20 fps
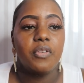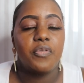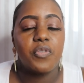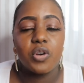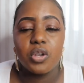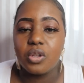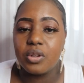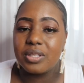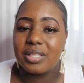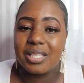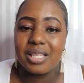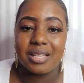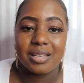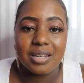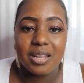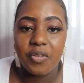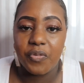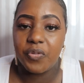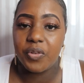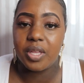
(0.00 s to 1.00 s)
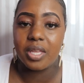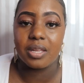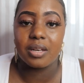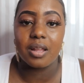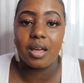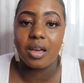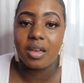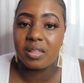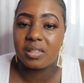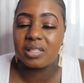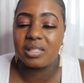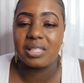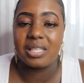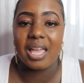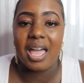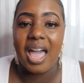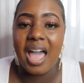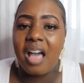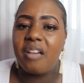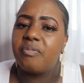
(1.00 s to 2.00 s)
for your significant other
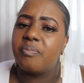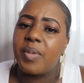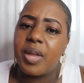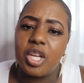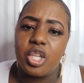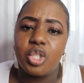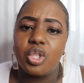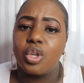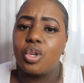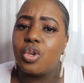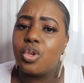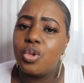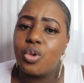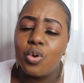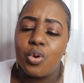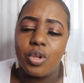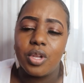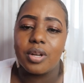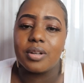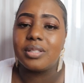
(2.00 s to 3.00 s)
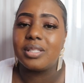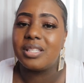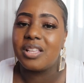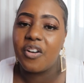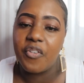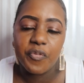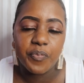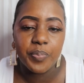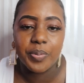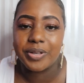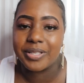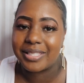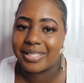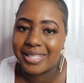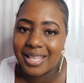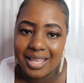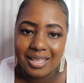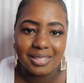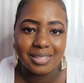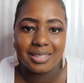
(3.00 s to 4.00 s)
to have, make sure you yourself
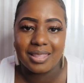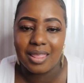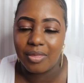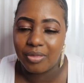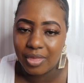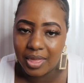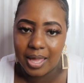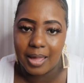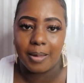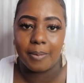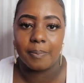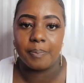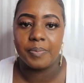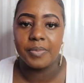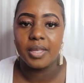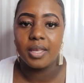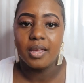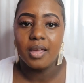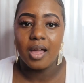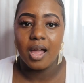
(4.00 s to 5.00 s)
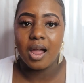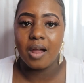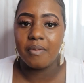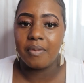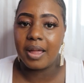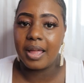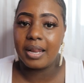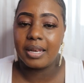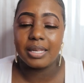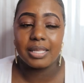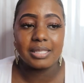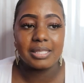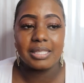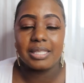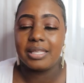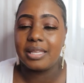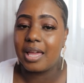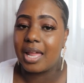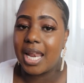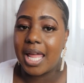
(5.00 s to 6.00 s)
possess them. All right,
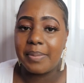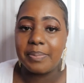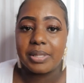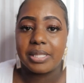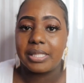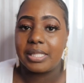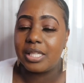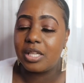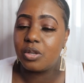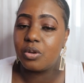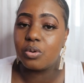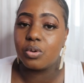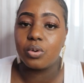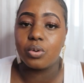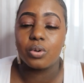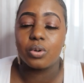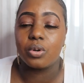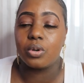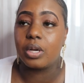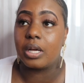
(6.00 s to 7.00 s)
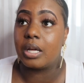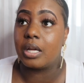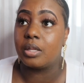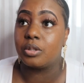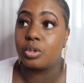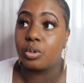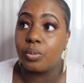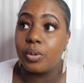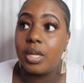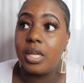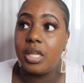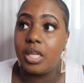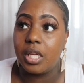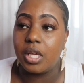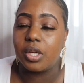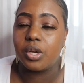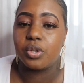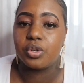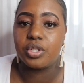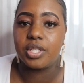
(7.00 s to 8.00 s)
listen, y'all, I've been single going on 3
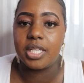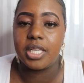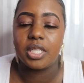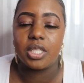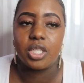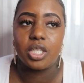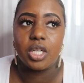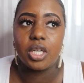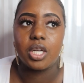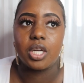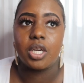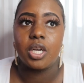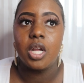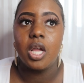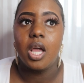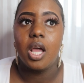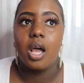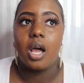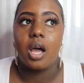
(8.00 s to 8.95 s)
years. This year